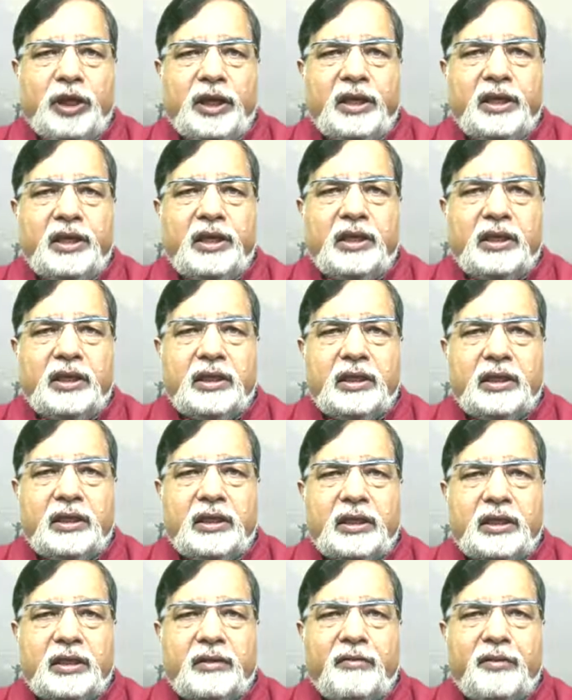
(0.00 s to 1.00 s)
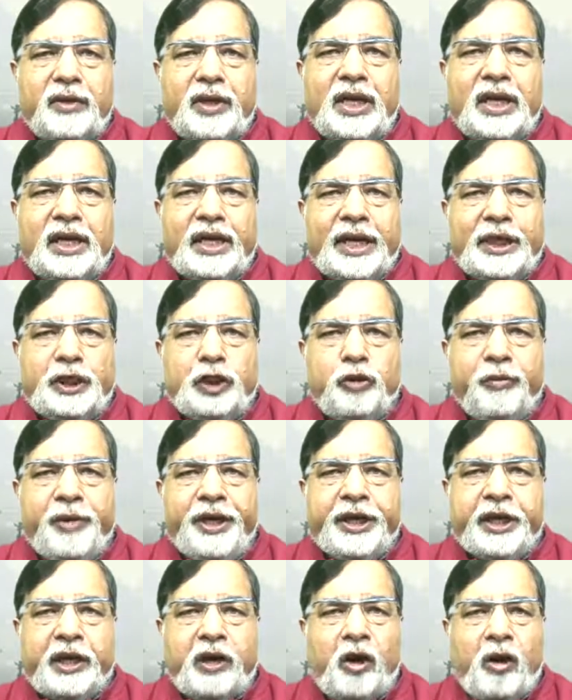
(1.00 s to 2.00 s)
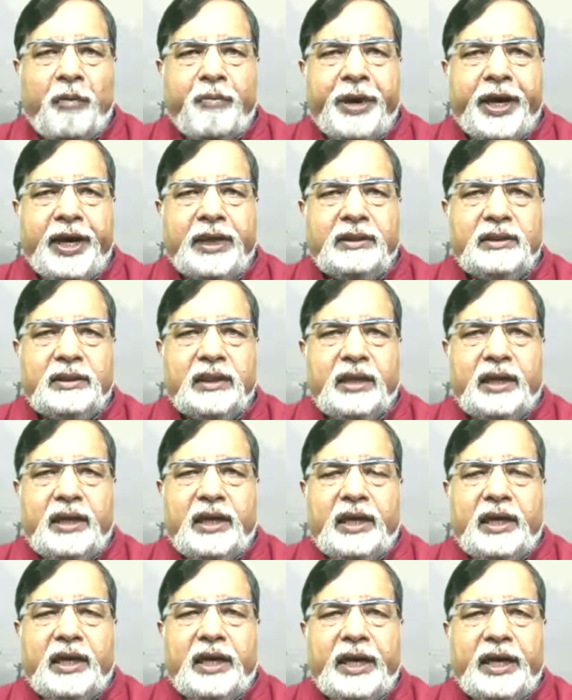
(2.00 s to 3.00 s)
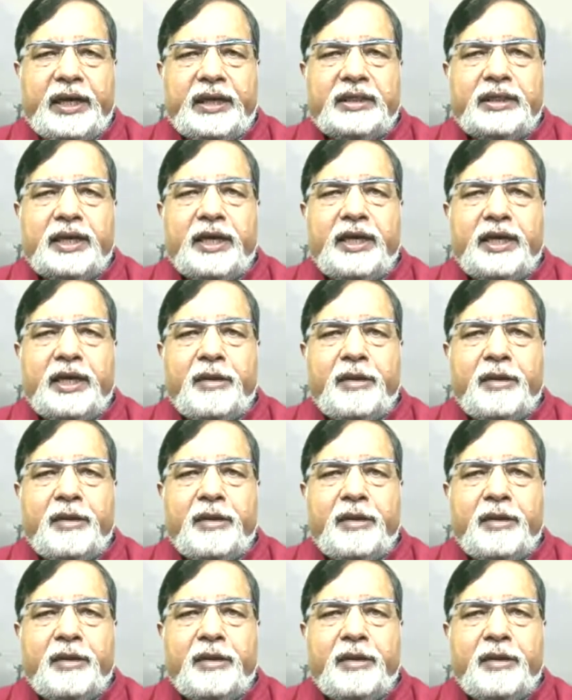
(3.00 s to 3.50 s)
the tensiometer operates? It is a